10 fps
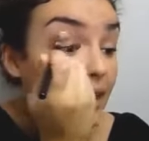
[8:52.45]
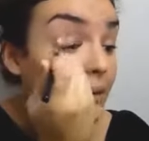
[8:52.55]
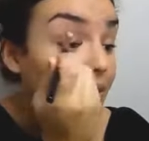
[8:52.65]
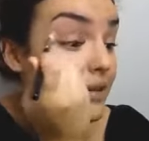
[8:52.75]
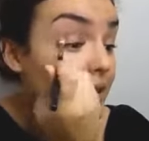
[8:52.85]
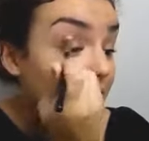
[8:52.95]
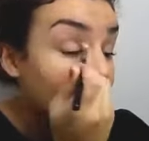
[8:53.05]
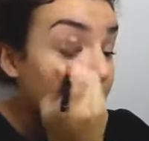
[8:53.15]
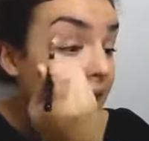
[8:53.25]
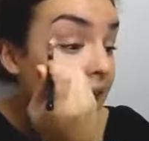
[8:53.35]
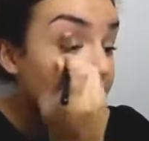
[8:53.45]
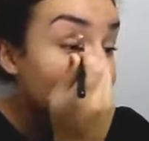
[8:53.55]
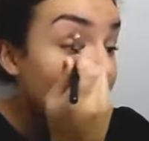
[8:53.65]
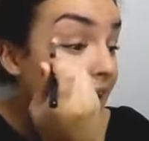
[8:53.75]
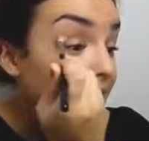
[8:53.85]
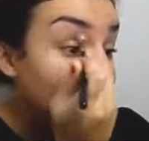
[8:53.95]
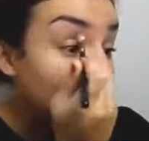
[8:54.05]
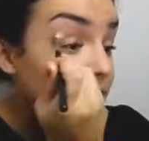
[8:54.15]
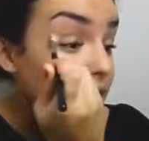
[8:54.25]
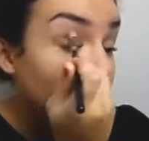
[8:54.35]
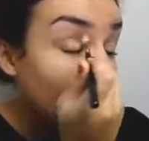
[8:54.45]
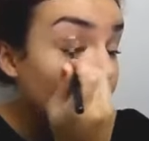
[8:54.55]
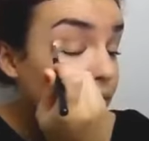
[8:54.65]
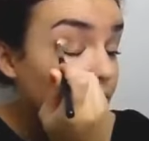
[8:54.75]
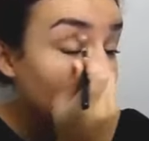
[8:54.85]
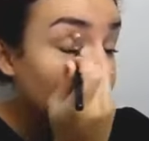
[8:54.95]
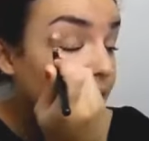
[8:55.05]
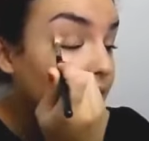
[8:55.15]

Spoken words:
you will see that you get a really,